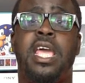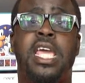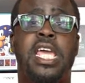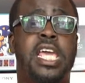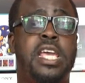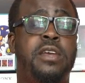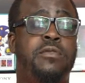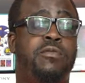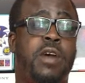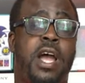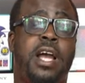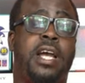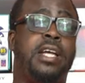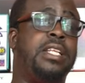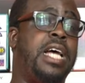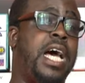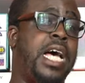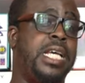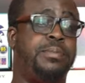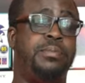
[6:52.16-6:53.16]
He
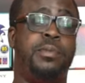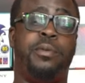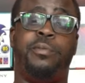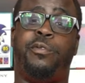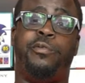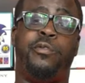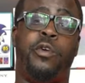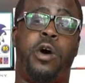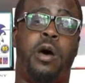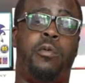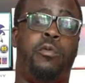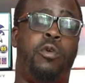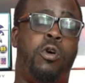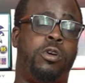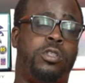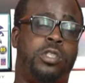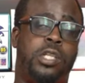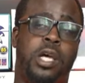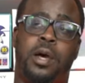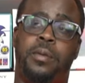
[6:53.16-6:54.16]
recognized me before I
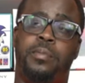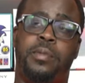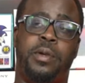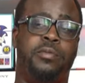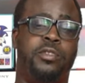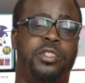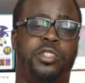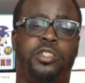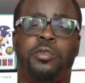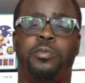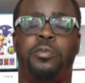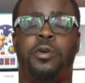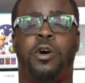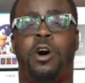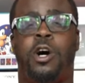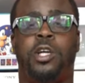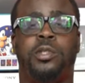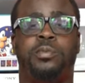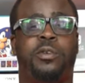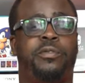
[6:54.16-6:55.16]
walked up. It was super
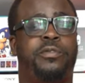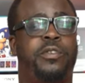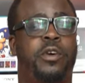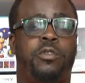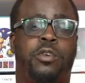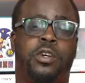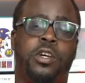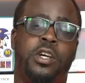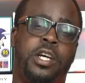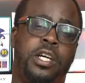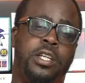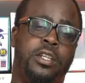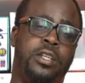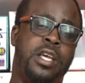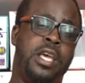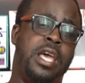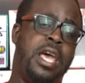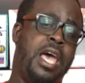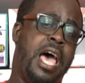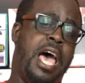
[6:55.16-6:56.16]
awesome. It felt good.
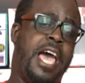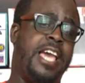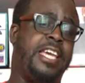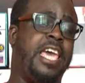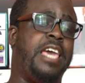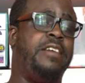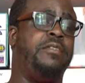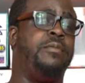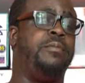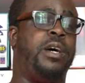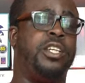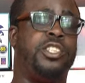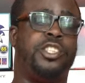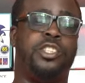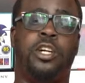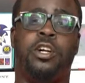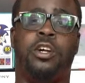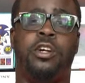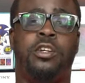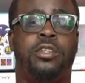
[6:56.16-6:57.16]
I gave him my
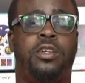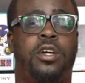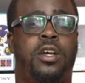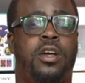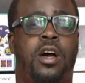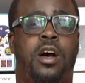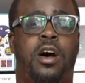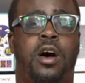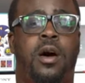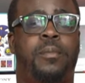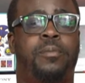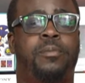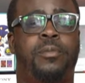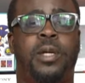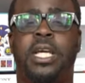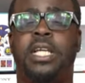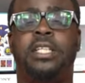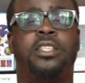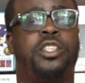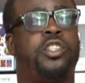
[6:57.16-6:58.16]
shirt. Um,
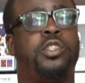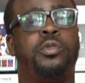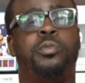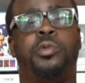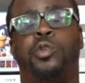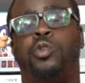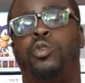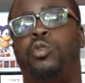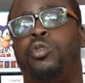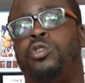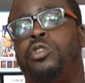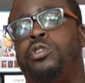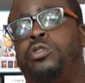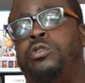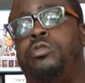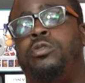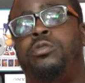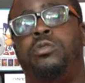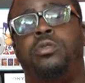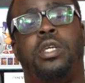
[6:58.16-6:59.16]
he's a super cool
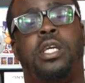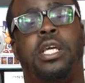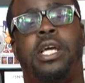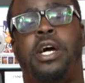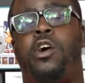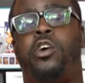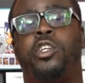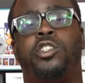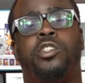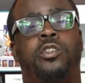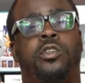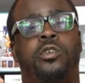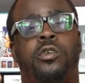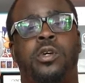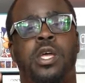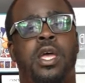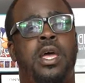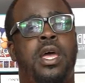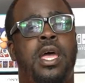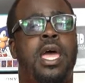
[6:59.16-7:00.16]
dude. He
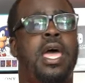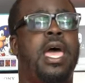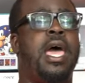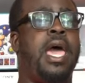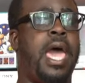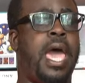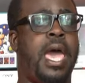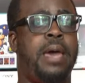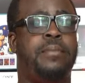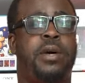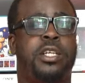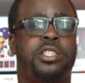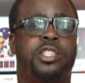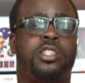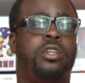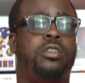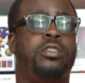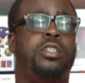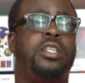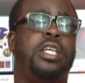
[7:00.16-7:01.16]
also had my
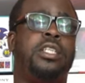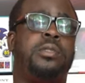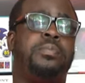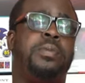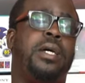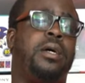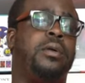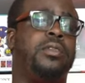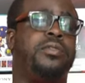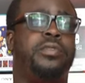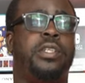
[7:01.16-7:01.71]
shirt in his pickups